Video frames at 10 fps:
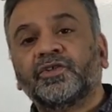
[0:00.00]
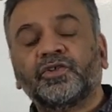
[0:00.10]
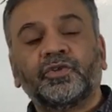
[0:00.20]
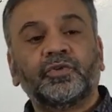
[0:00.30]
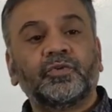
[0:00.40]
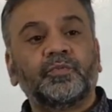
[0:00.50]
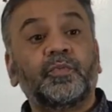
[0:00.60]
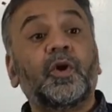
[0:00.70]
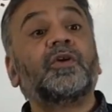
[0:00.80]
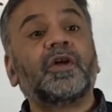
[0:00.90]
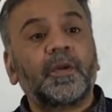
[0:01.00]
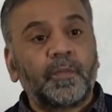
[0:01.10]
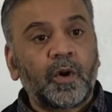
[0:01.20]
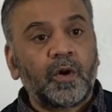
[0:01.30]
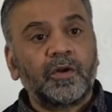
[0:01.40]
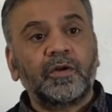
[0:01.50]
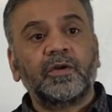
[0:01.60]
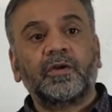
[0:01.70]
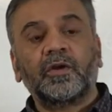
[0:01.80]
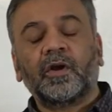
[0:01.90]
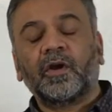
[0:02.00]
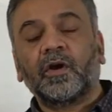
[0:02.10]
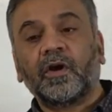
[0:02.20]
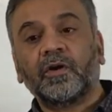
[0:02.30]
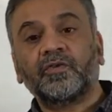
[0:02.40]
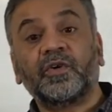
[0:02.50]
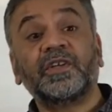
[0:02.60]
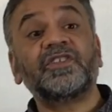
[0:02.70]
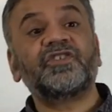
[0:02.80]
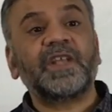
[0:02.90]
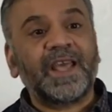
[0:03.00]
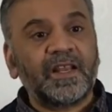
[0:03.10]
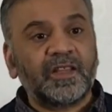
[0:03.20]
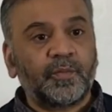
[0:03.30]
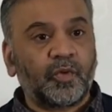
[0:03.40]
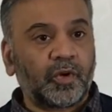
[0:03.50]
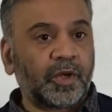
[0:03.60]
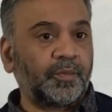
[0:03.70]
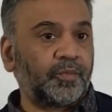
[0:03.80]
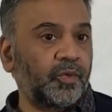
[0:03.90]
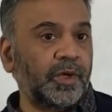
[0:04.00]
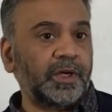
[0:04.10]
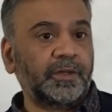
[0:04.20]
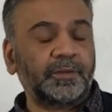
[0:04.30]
to ponder upon or to understand the broken plural,